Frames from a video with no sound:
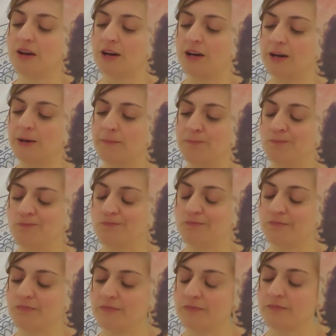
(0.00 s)

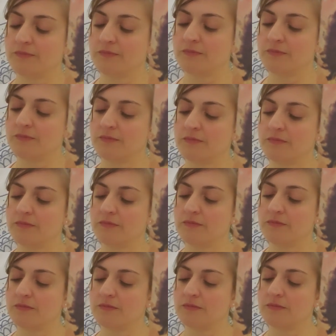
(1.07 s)

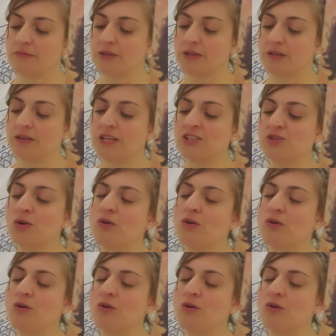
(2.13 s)
It's